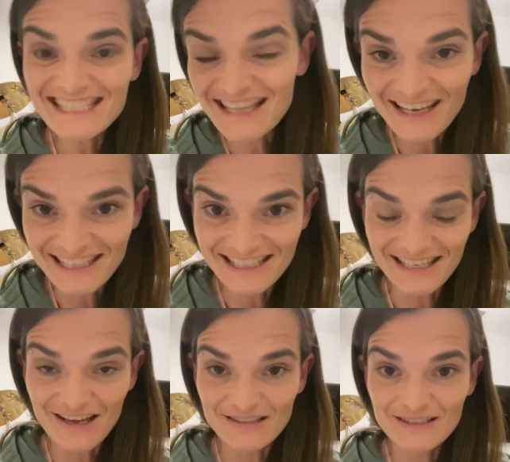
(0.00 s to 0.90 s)
sides
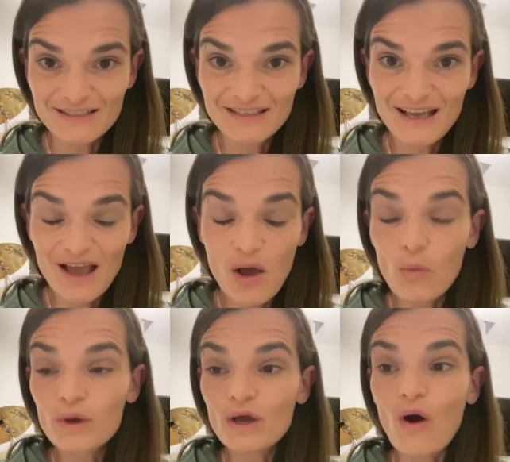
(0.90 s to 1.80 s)
in us.
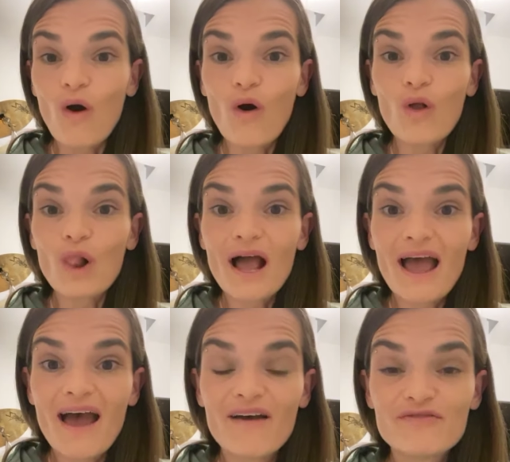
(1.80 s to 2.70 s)
We all
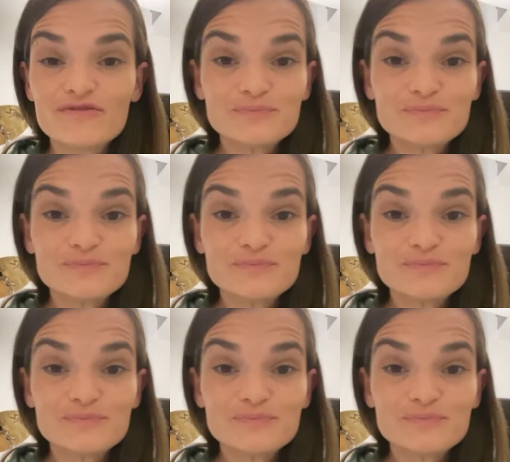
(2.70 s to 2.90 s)
have